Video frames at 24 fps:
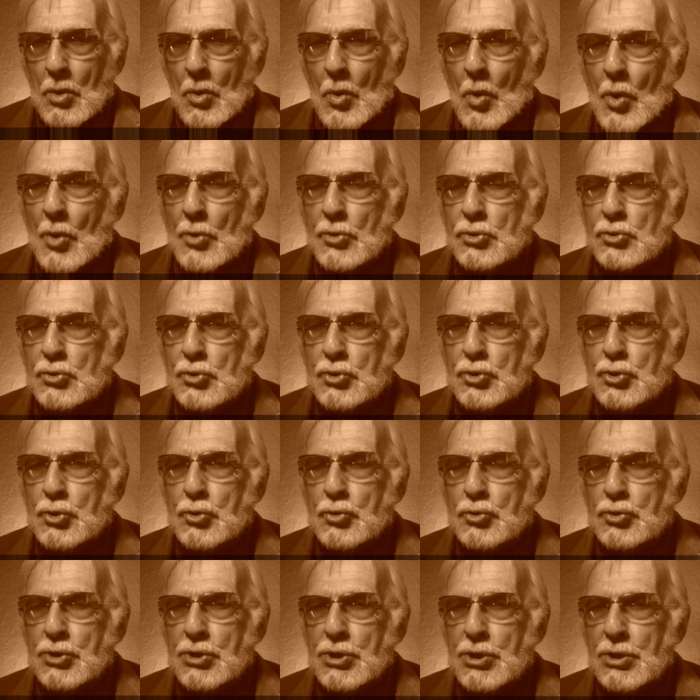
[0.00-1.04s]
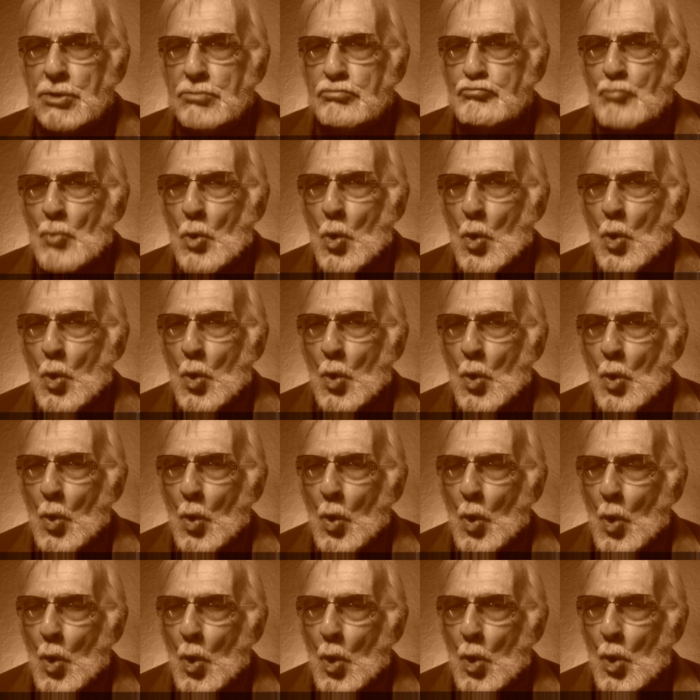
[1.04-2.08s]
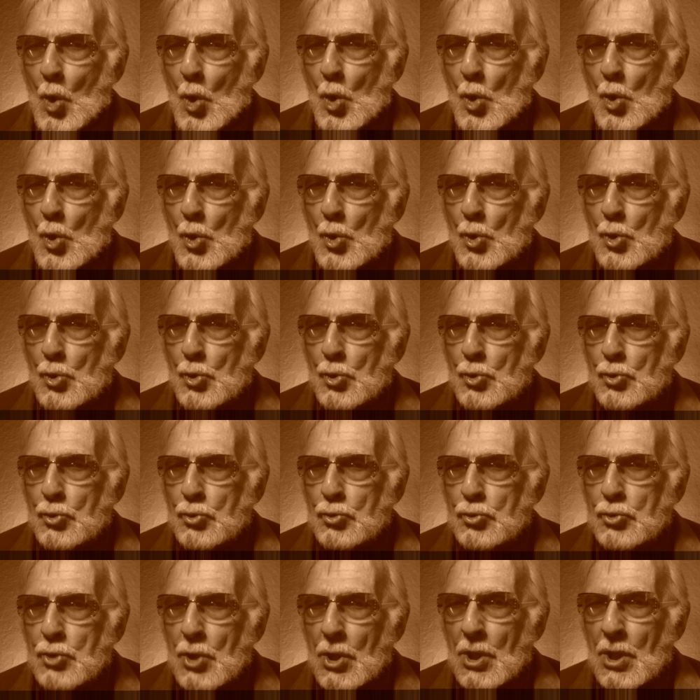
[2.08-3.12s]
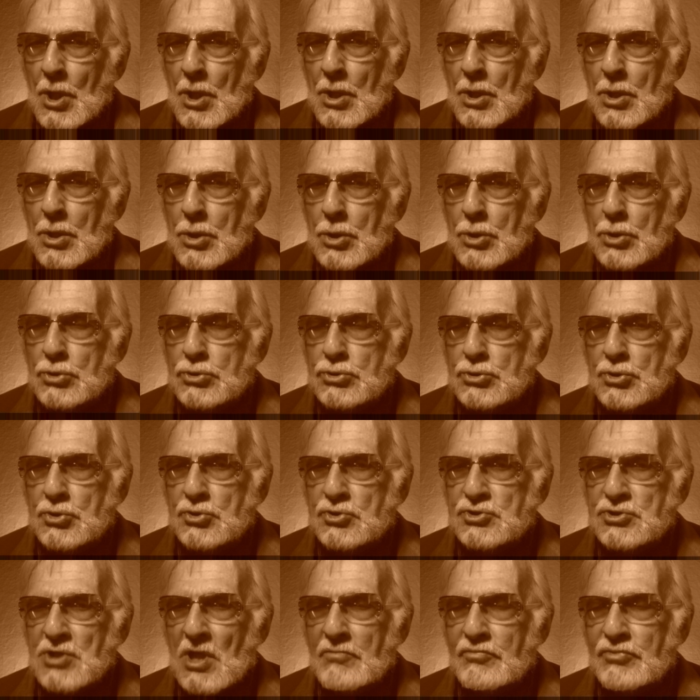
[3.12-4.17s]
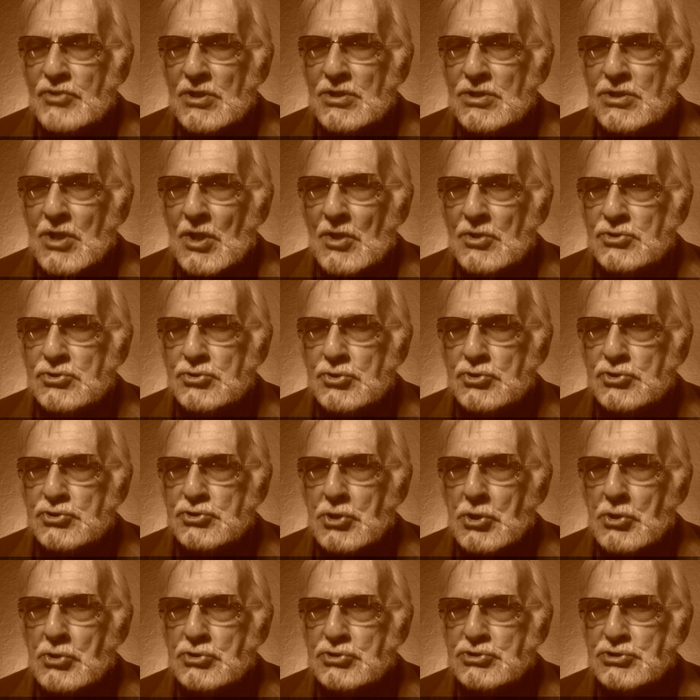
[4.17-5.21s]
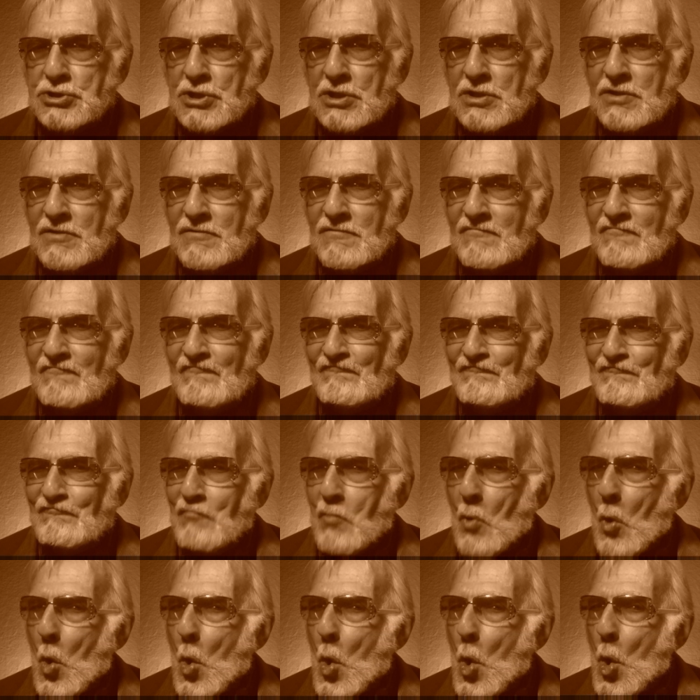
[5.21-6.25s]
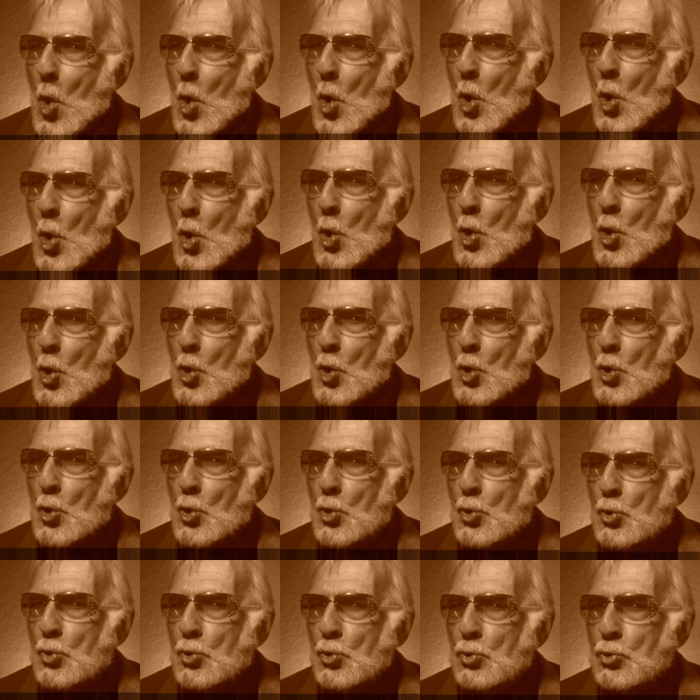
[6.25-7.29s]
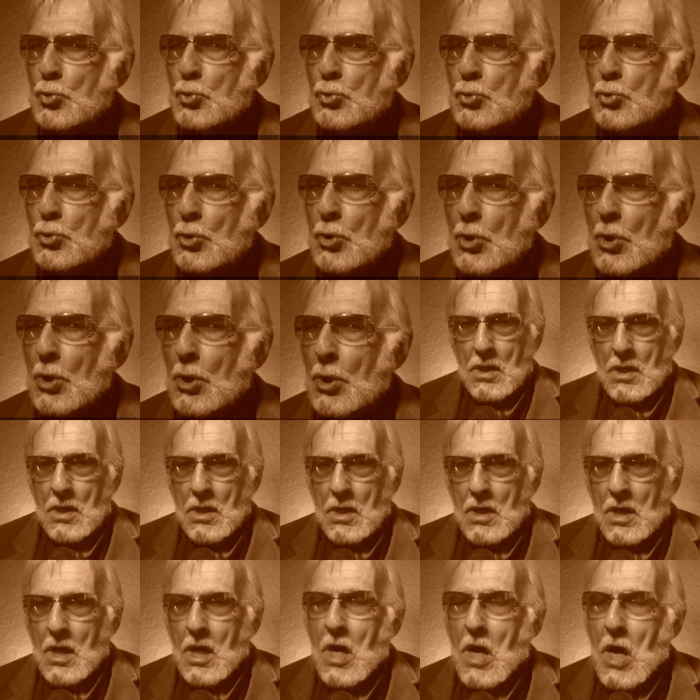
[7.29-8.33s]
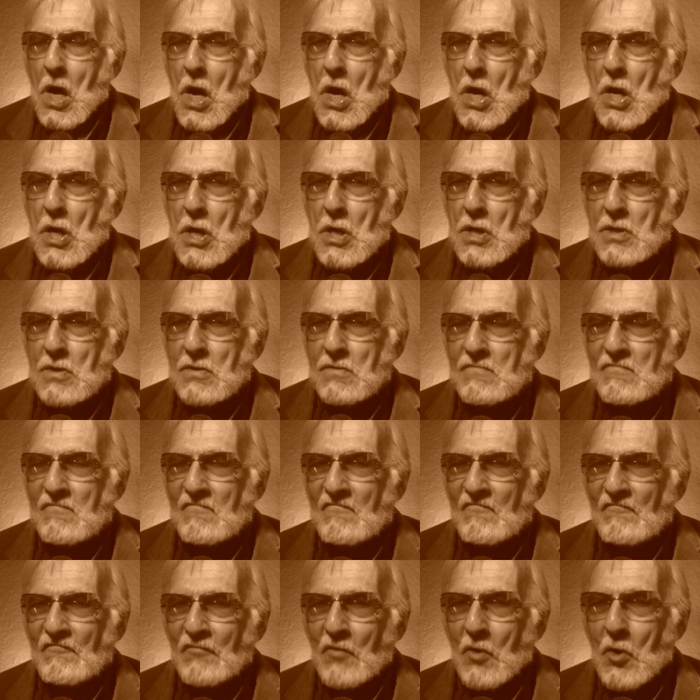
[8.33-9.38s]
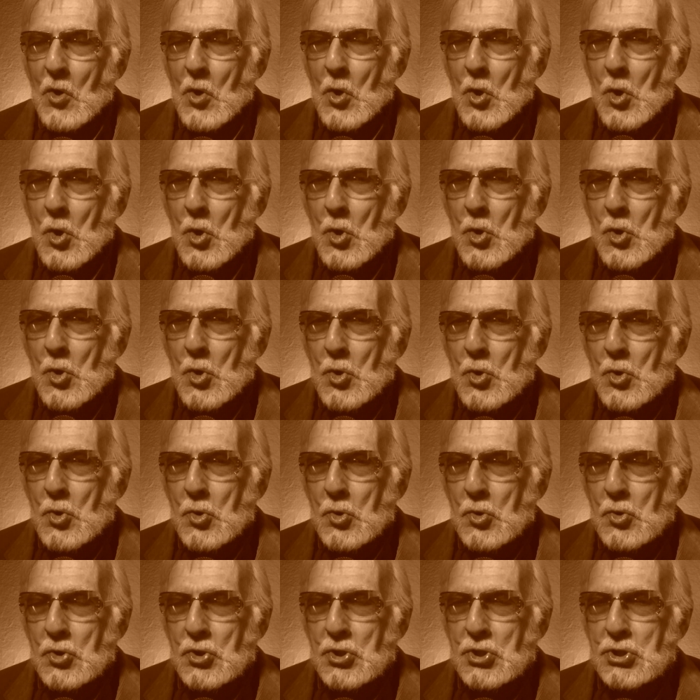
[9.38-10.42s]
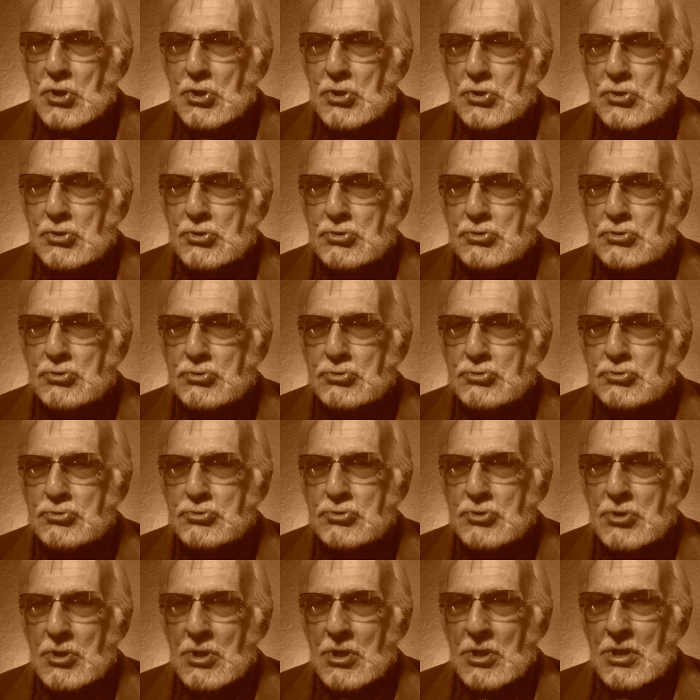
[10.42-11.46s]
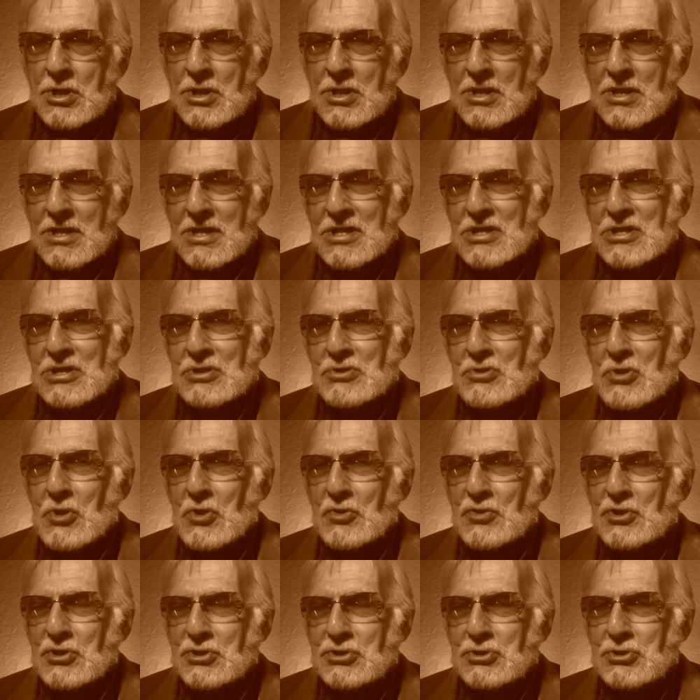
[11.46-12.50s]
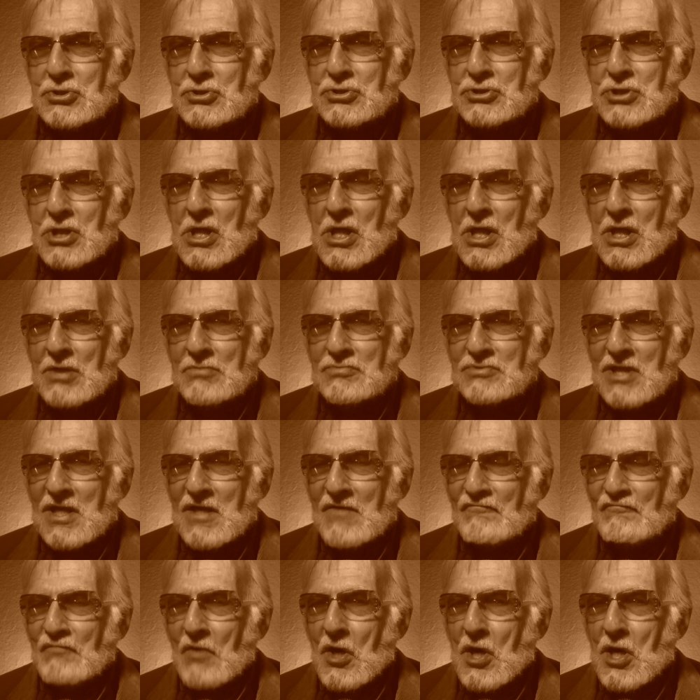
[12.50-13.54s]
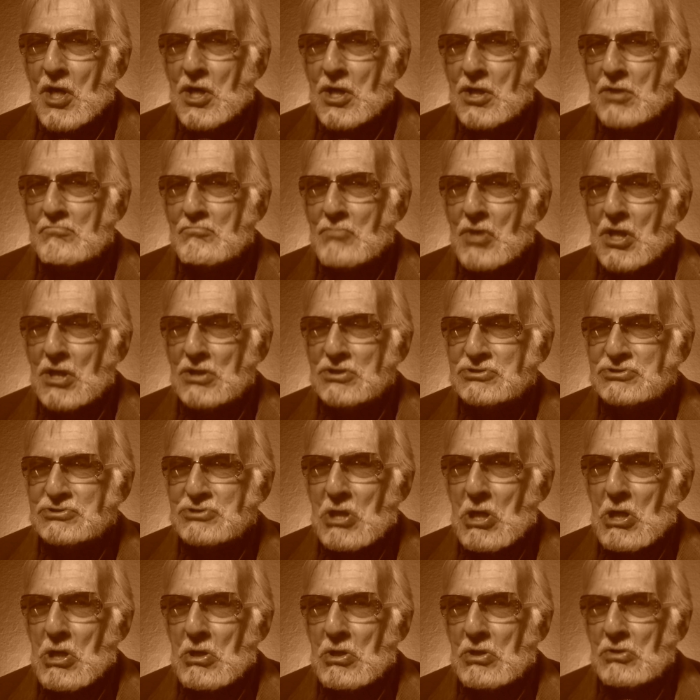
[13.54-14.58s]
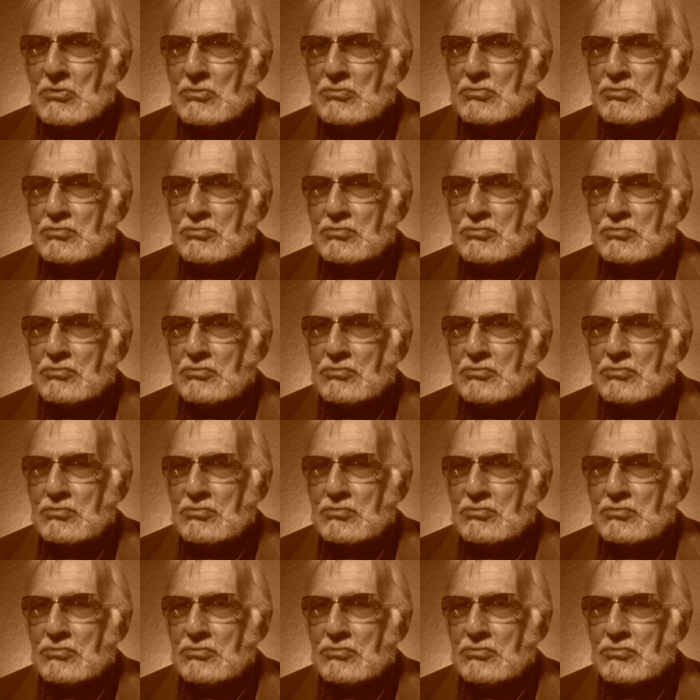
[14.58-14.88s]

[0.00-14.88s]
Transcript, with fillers: Or do you need more? Is there something else you're searching for? I'm falling in all the good times I find myself